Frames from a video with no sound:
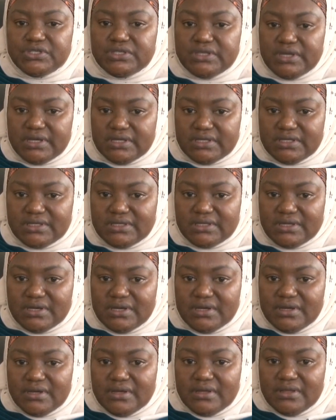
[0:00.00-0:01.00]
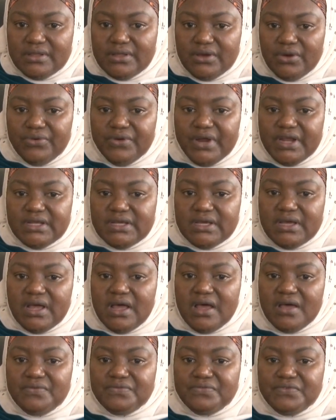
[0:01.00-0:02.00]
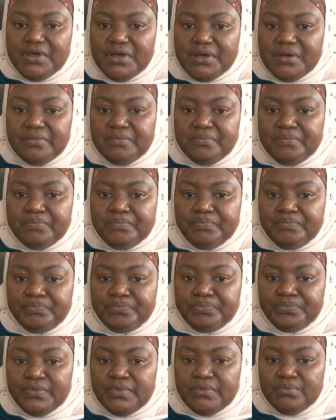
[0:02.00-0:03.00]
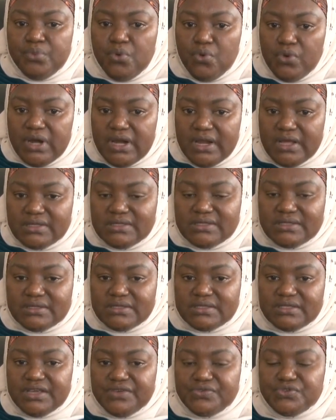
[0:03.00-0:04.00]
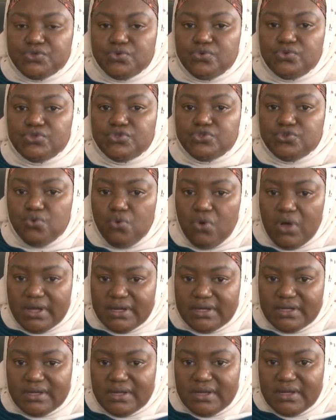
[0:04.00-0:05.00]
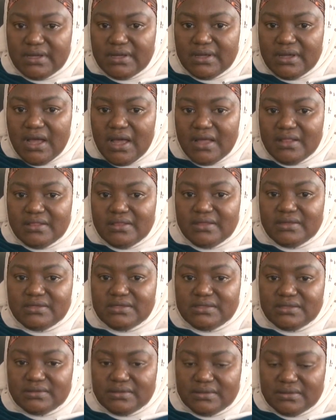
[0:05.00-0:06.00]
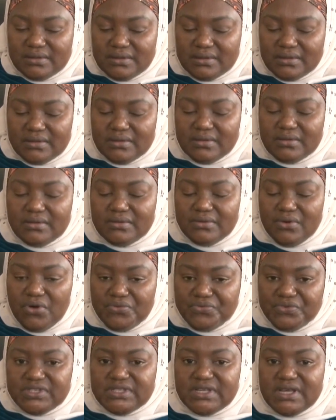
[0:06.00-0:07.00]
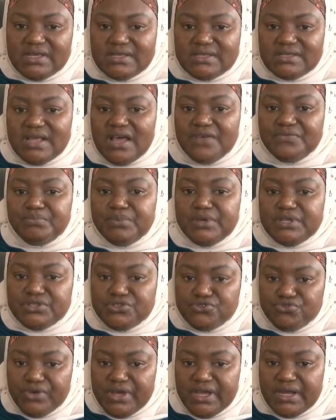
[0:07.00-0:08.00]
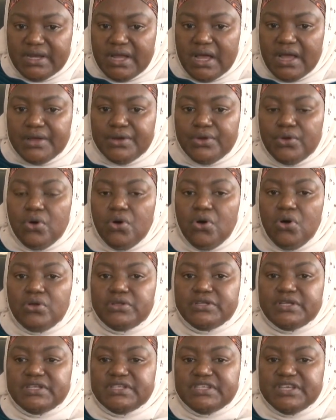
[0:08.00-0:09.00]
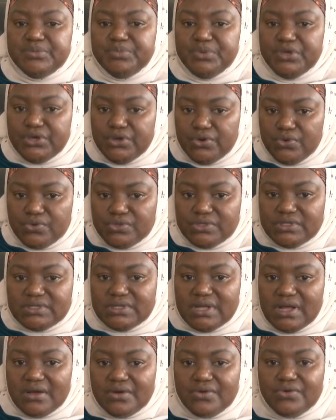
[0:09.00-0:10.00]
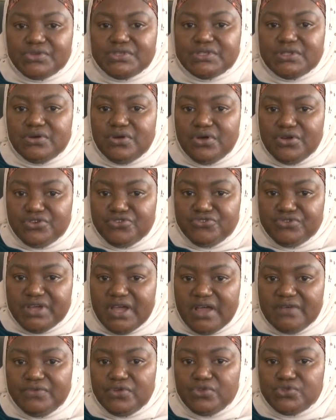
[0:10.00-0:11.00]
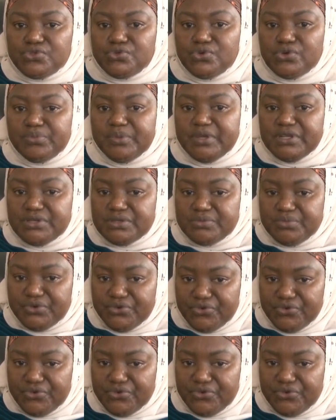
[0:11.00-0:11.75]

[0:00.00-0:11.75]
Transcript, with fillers: states. Mm. They already have um, police safe school squad, and these officers have been trained, and all the DPOs across the country have also been